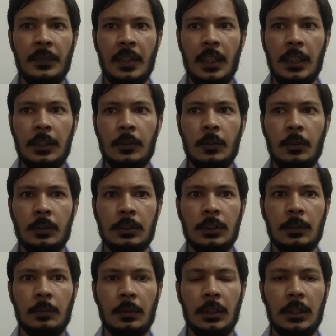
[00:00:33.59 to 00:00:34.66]
I got
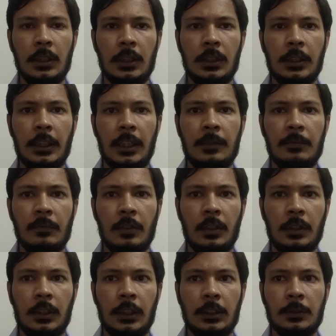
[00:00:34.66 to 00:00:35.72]
some real time
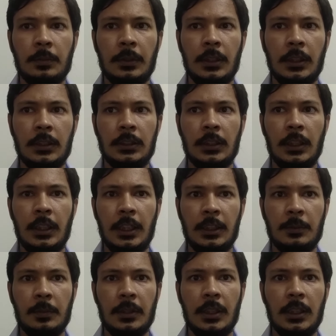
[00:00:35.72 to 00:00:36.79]
work experience and
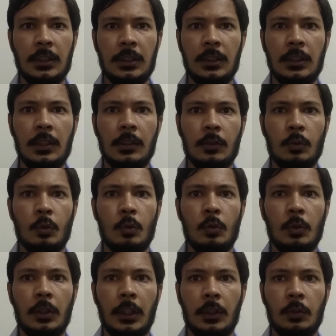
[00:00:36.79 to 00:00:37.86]
experience in the
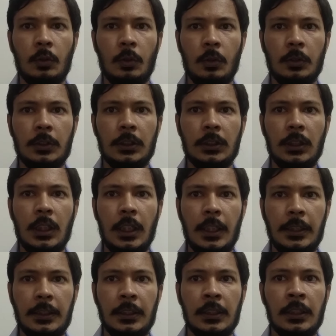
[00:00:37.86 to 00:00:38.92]
core technologies like